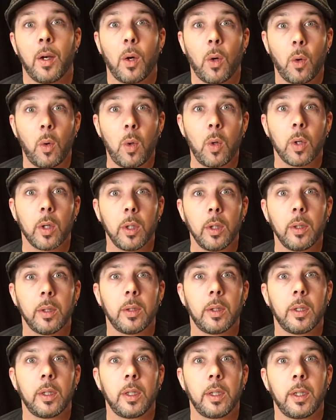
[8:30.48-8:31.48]
Or
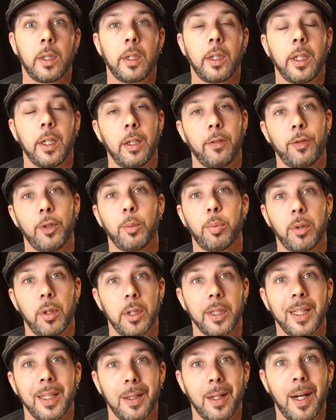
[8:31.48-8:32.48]
if you
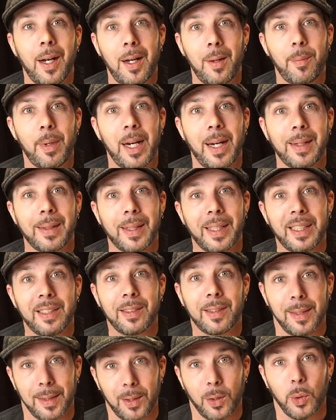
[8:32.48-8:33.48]
plug in a hot battery, it's
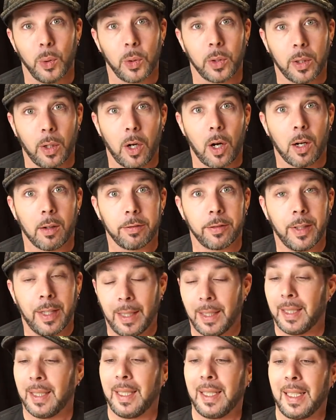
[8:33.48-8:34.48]
going to cool it off.
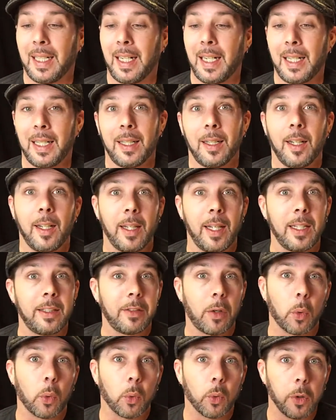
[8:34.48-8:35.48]
That's
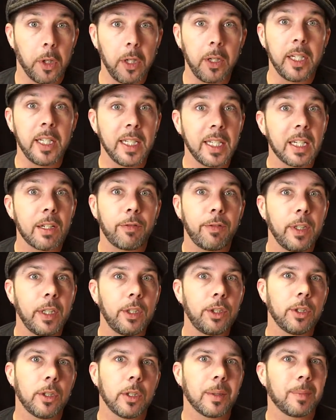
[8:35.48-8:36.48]
a really neat
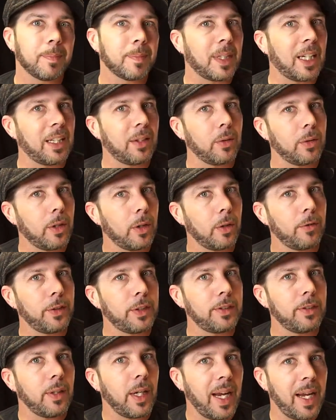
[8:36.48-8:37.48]
feature. I don't know if
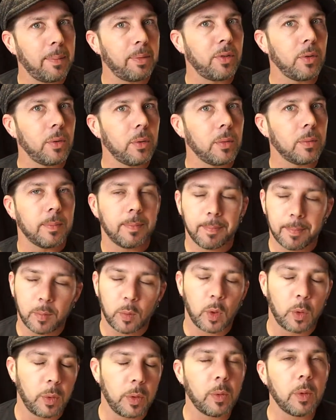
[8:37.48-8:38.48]
it's
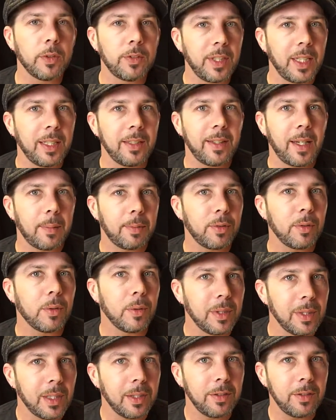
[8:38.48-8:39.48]
well, we won't say it's
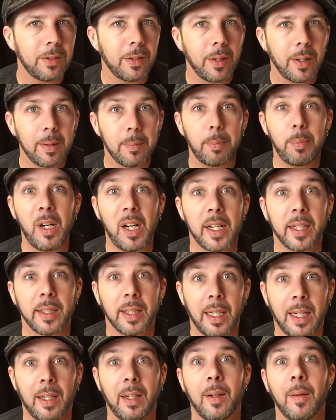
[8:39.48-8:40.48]
absolutely necessary, but
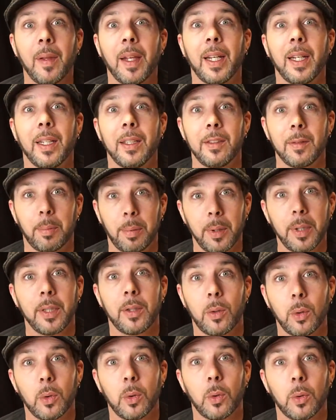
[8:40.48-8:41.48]
it's a pretty
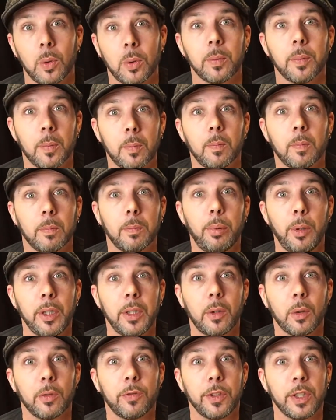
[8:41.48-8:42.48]
cool
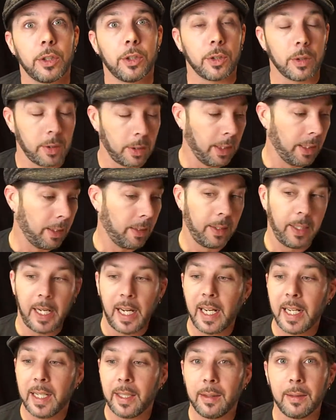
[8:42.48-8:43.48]
feature.
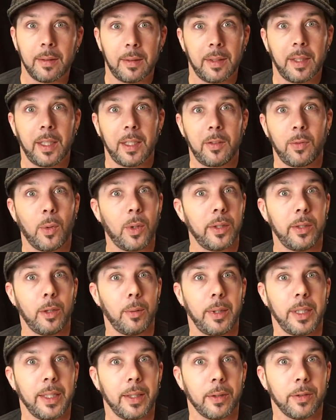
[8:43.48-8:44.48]
And it's one
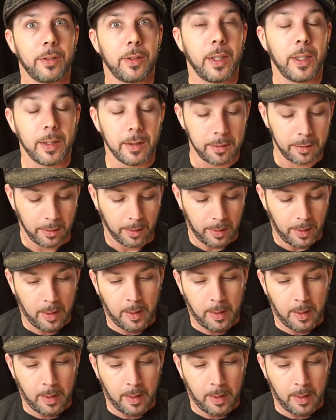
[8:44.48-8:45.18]
nobody else does.